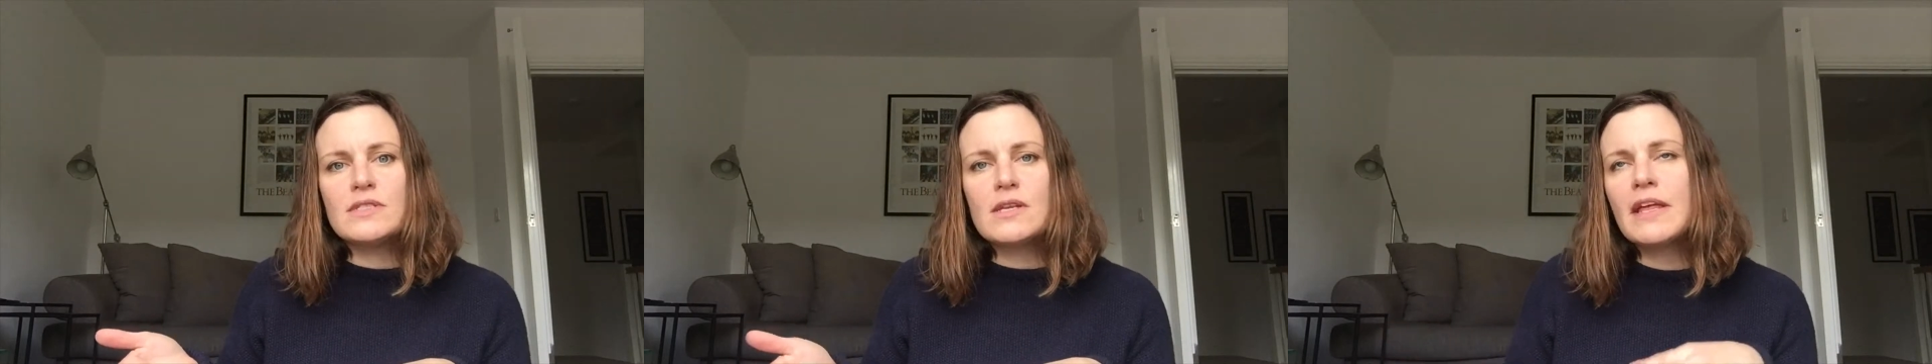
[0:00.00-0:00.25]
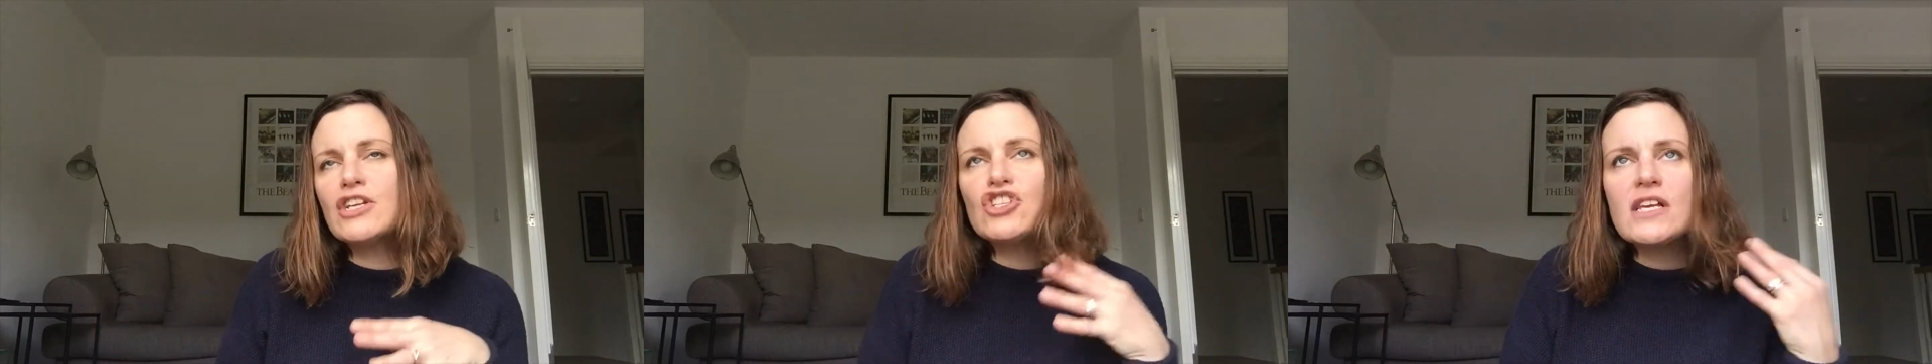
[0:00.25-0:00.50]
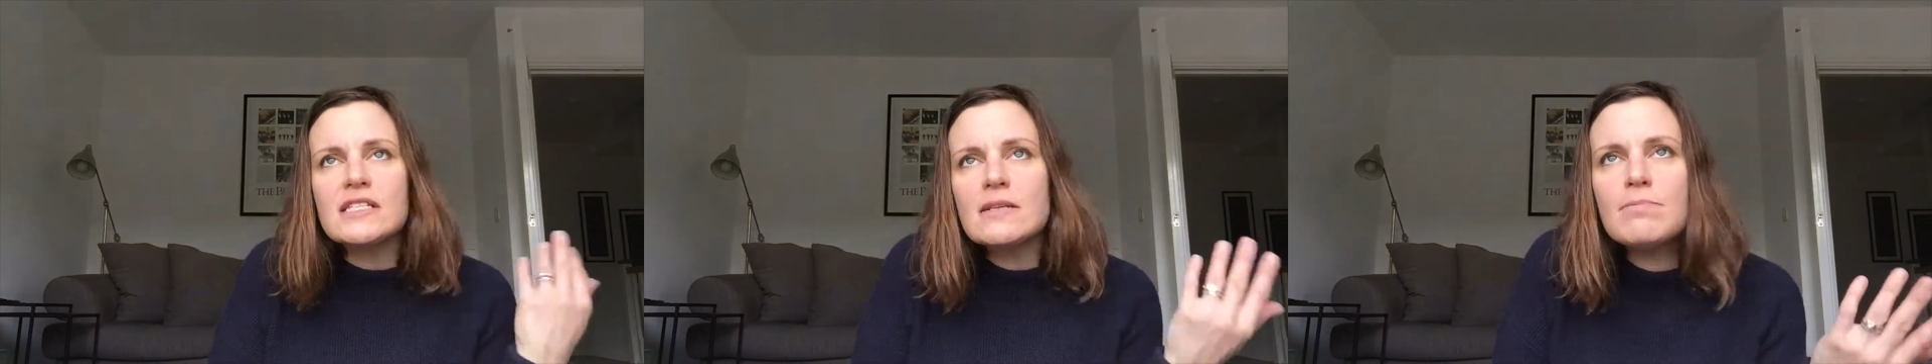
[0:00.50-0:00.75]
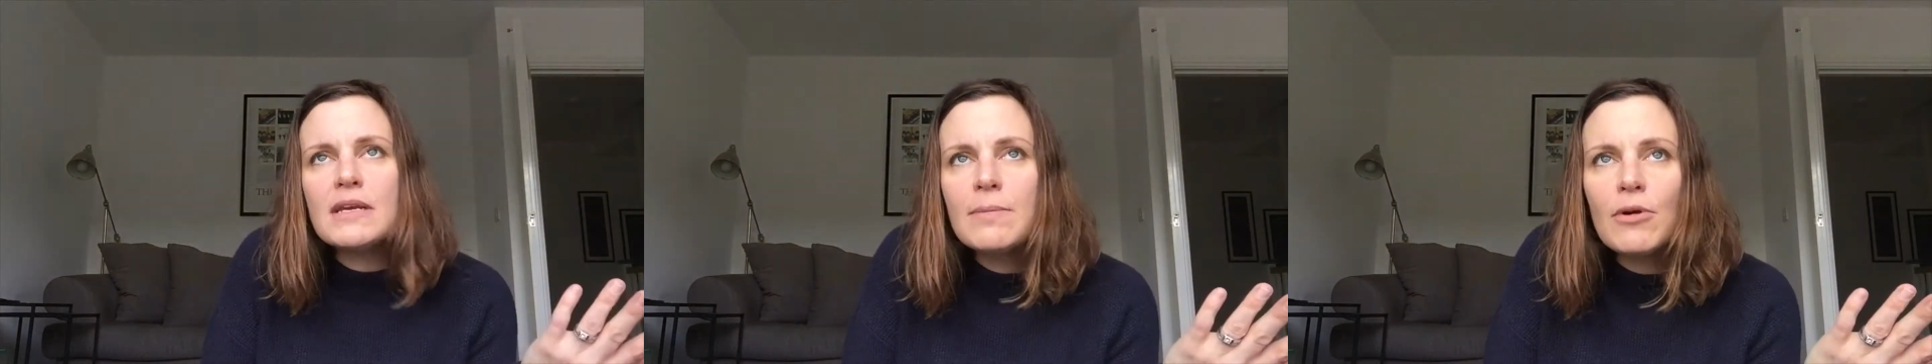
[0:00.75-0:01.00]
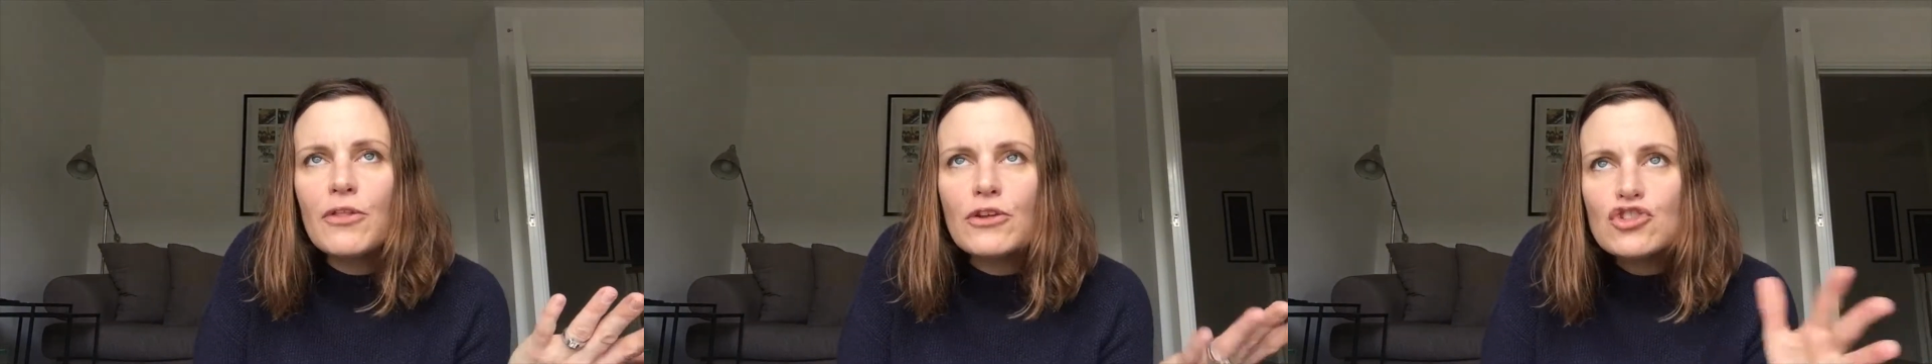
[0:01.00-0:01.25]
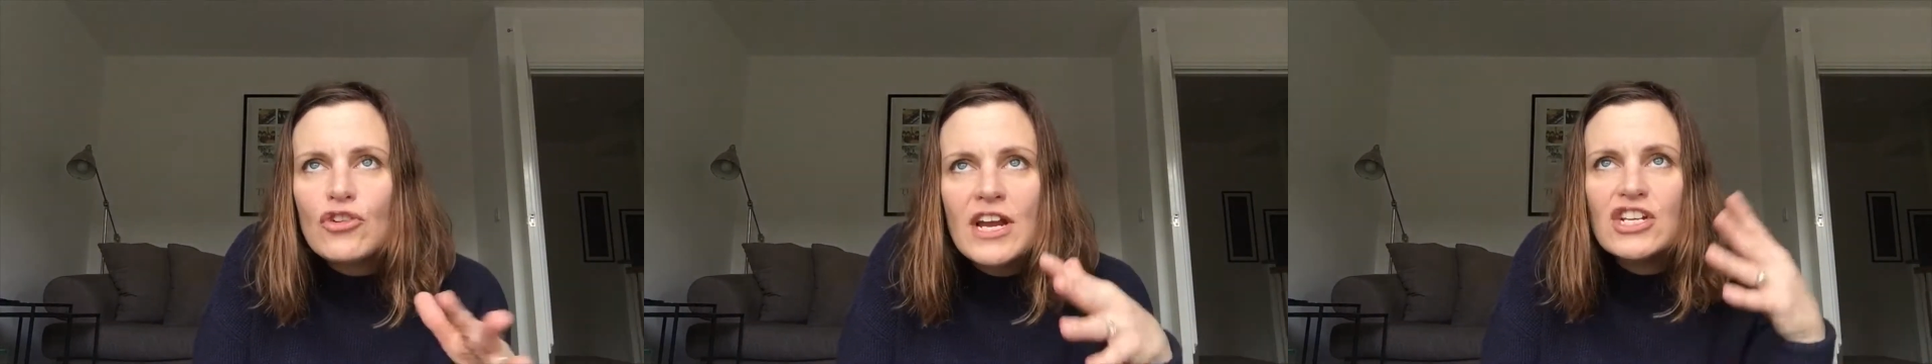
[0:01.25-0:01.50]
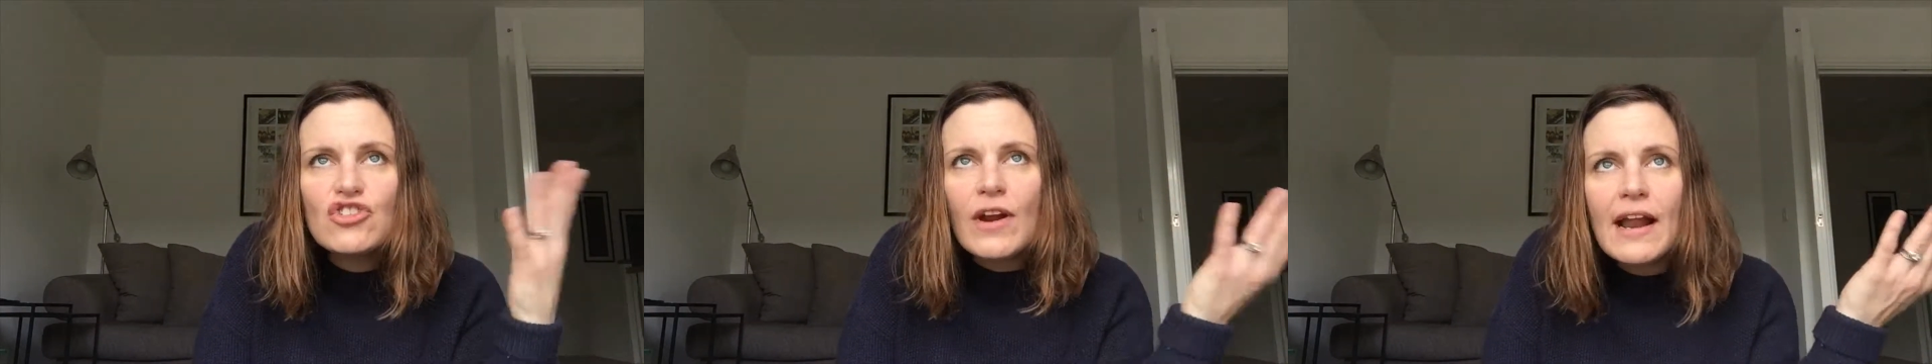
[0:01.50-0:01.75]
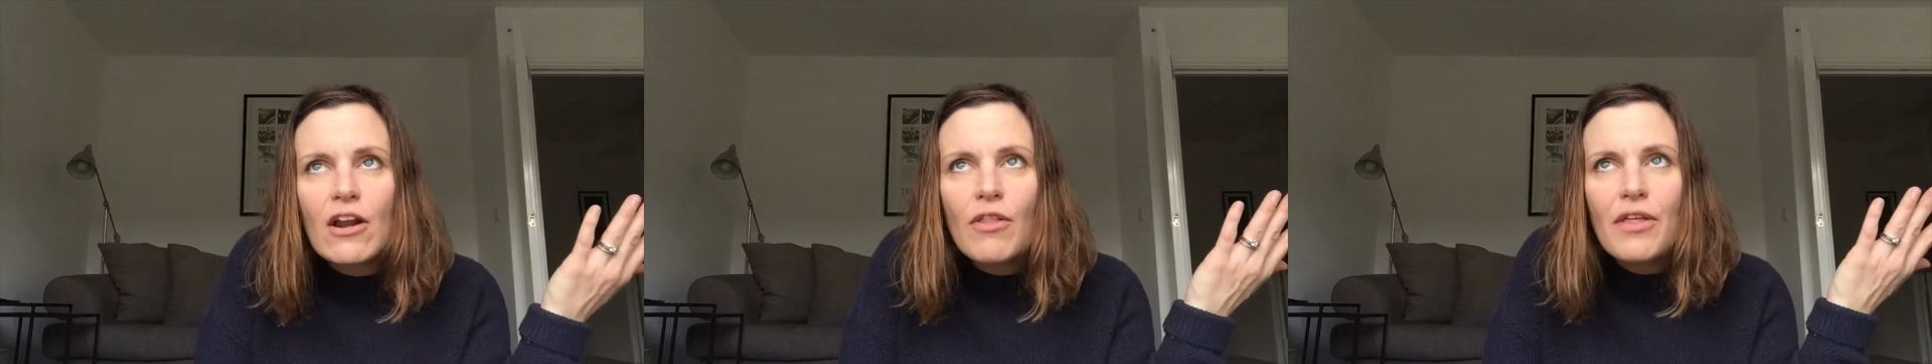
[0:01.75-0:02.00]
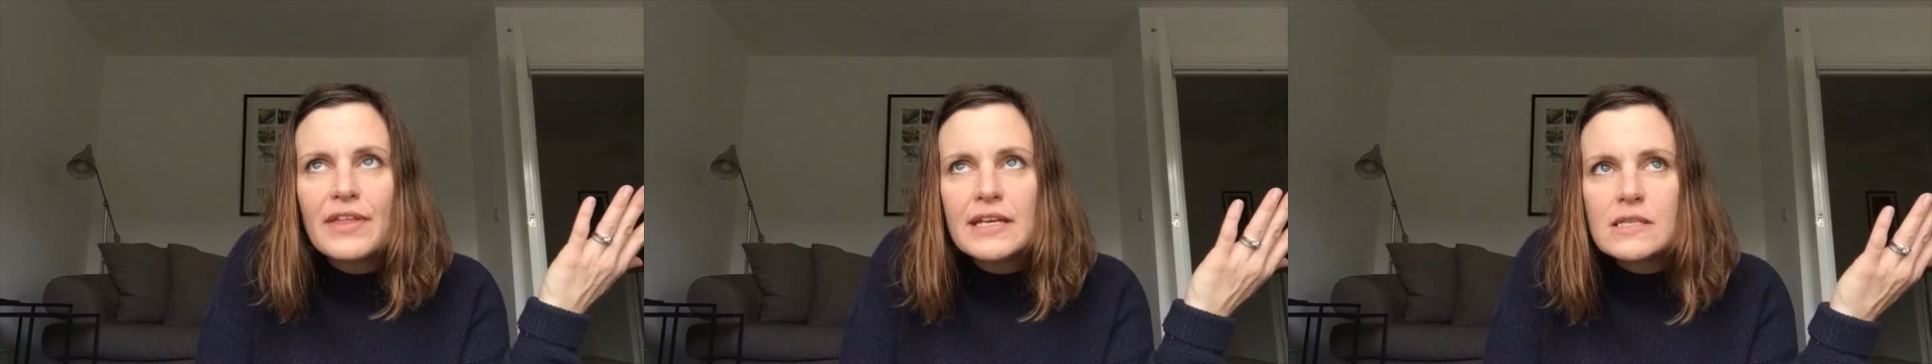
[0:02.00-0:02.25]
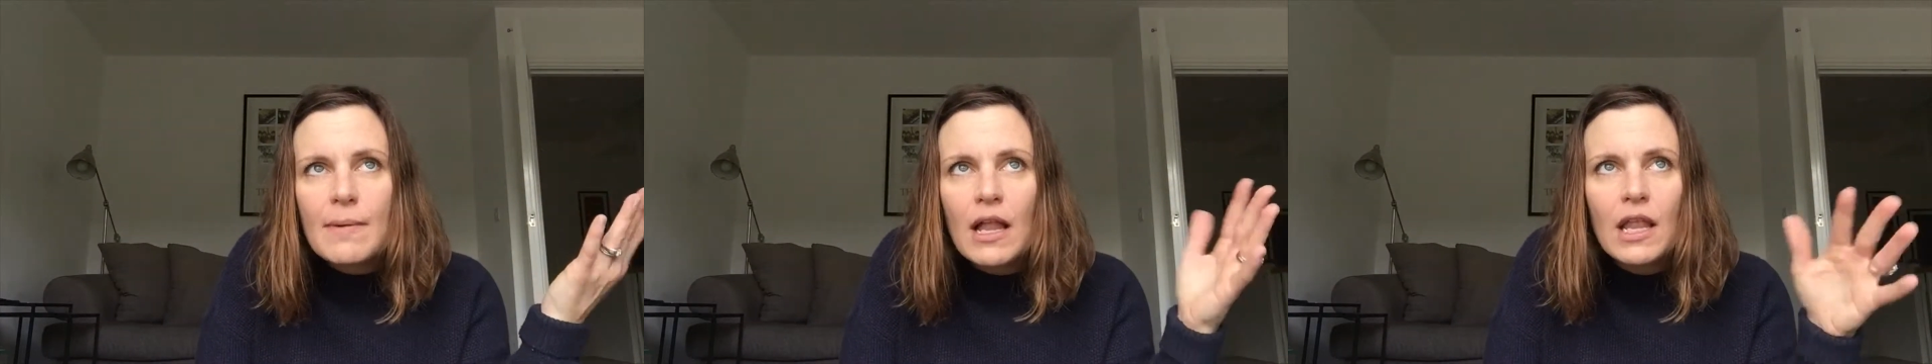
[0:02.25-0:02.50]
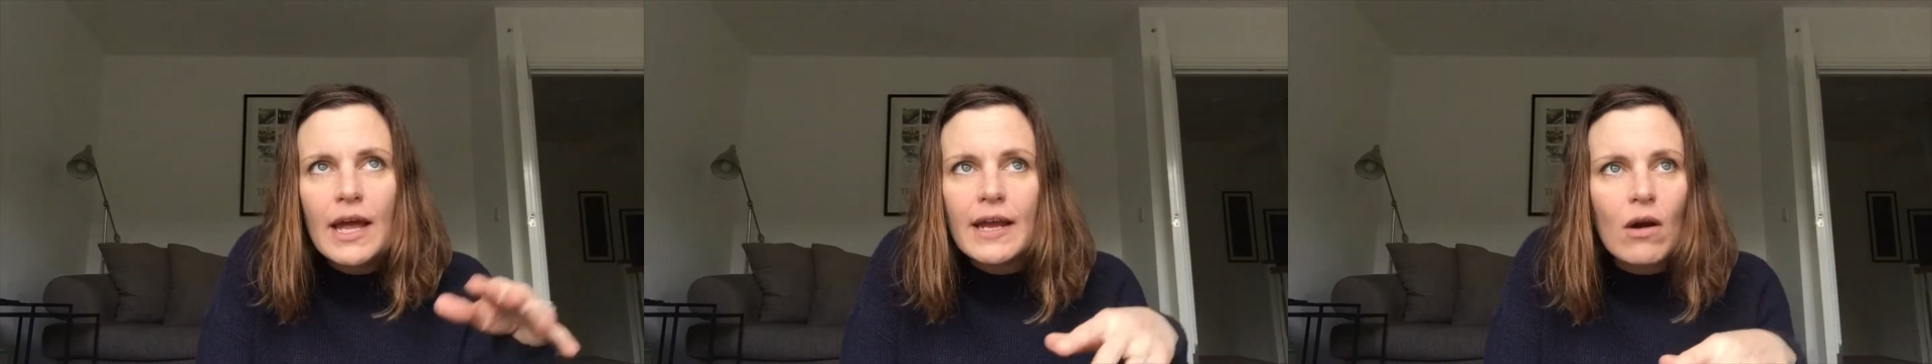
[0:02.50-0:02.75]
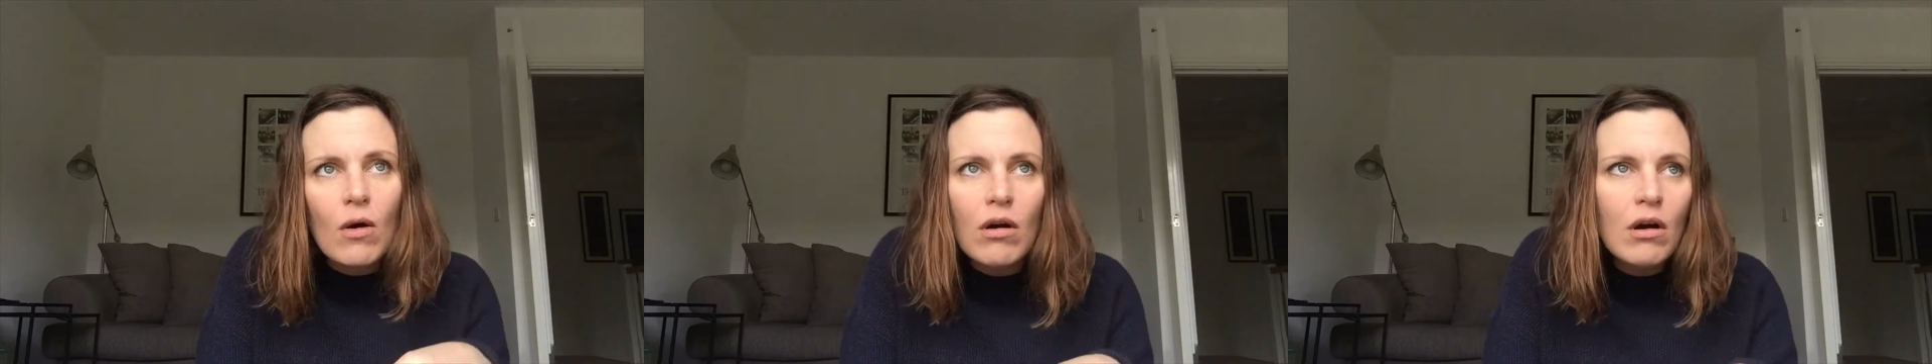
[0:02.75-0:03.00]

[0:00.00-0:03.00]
So like Justin Bieber, they'll trade out all the things about like